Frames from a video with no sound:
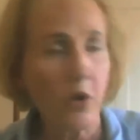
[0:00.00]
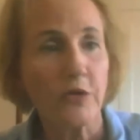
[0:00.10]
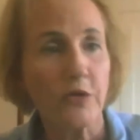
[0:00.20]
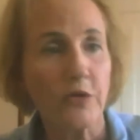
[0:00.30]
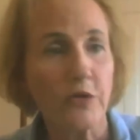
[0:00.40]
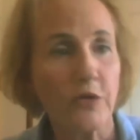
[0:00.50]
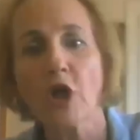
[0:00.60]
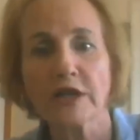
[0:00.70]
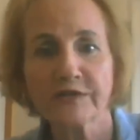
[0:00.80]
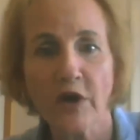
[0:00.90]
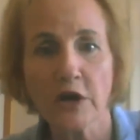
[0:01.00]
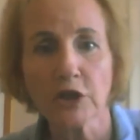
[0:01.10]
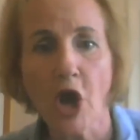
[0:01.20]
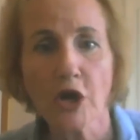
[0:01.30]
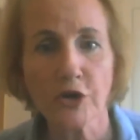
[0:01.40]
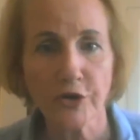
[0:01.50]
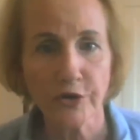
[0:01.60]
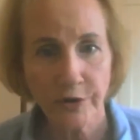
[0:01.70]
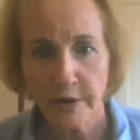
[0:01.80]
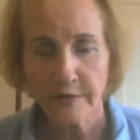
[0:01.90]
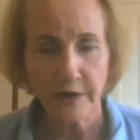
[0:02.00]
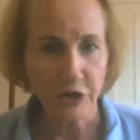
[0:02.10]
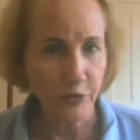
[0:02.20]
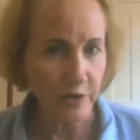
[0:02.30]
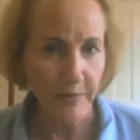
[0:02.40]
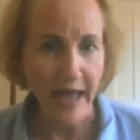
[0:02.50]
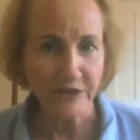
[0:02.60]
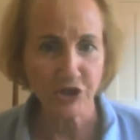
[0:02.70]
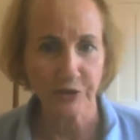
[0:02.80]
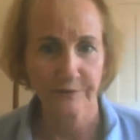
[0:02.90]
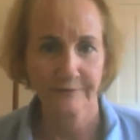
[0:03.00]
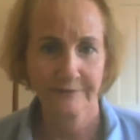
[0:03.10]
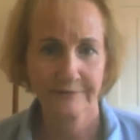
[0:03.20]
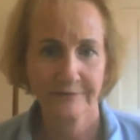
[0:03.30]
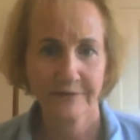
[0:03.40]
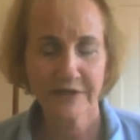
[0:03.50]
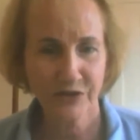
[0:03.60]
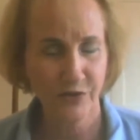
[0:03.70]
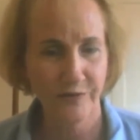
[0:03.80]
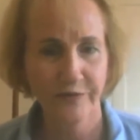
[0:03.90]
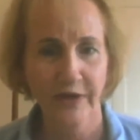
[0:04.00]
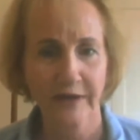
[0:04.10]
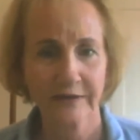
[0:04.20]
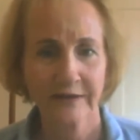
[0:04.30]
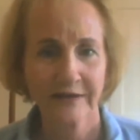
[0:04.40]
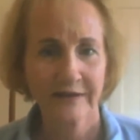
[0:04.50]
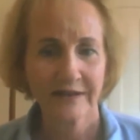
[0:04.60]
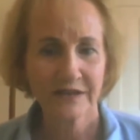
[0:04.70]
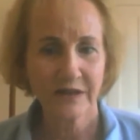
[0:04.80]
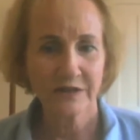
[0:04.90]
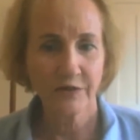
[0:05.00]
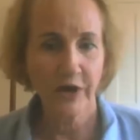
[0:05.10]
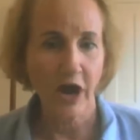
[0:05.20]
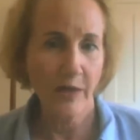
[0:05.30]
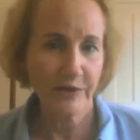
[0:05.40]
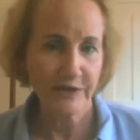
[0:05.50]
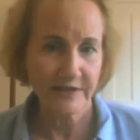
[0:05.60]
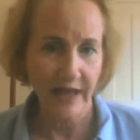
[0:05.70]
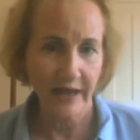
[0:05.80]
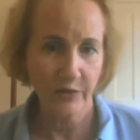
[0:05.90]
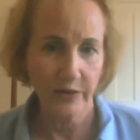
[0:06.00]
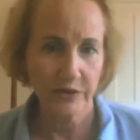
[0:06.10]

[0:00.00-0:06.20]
or the law is far longer than you would imagine. This sort of thing. It's very ominous language.